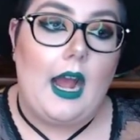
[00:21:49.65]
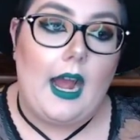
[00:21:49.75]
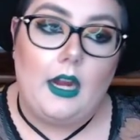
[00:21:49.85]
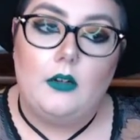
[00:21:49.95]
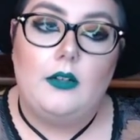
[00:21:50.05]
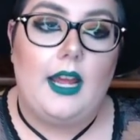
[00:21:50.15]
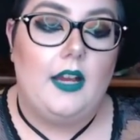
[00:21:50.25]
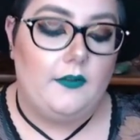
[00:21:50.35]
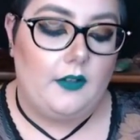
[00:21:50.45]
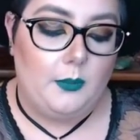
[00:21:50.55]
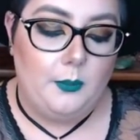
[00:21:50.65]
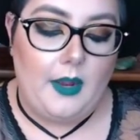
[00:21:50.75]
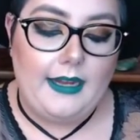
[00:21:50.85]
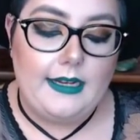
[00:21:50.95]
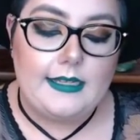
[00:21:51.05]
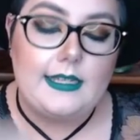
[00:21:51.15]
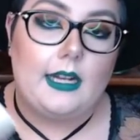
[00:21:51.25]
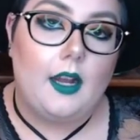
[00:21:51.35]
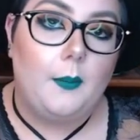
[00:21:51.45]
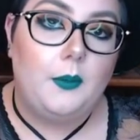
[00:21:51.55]
I don't have, minus a
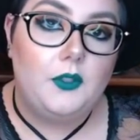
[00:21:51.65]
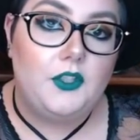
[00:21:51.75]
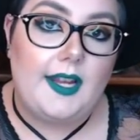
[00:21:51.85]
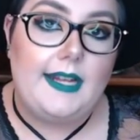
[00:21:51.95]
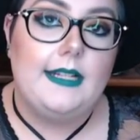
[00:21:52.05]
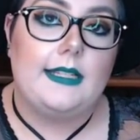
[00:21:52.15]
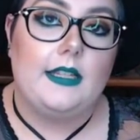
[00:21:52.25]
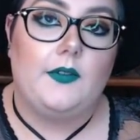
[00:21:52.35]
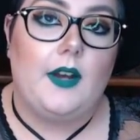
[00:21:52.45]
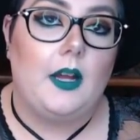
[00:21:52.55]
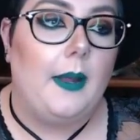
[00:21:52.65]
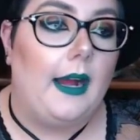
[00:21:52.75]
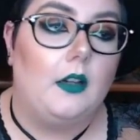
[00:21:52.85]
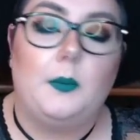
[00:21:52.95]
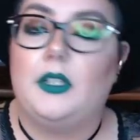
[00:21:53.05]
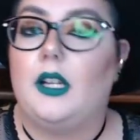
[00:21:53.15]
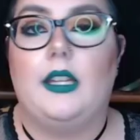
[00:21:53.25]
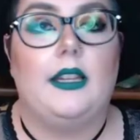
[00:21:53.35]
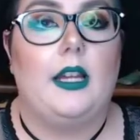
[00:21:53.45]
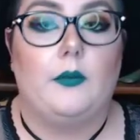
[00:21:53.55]
couple of shades in the Fawn palette, but
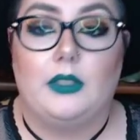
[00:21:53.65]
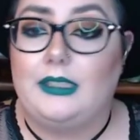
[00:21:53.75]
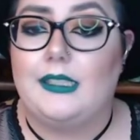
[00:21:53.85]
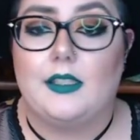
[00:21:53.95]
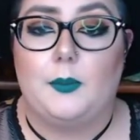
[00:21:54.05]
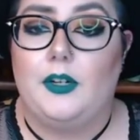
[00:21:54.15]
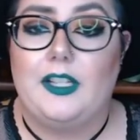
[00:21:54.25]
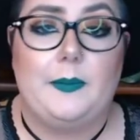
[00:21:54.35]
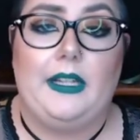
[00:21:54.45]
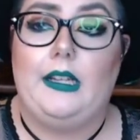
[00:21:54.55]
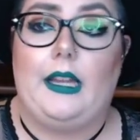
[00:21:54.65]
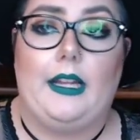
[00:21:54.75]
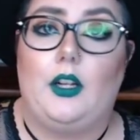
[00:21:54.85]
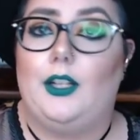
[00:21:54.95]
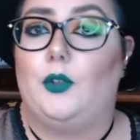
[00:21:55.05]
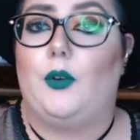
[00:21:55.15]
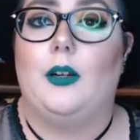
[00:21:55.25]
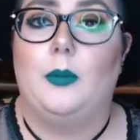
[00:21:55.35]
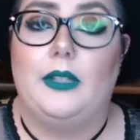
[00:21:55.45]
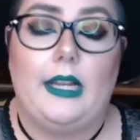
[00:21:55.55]
nothing that really disappoints me, like,
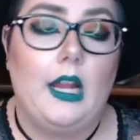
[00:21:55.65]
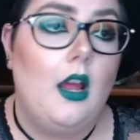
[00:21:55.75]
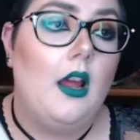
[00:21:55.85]
incredibly.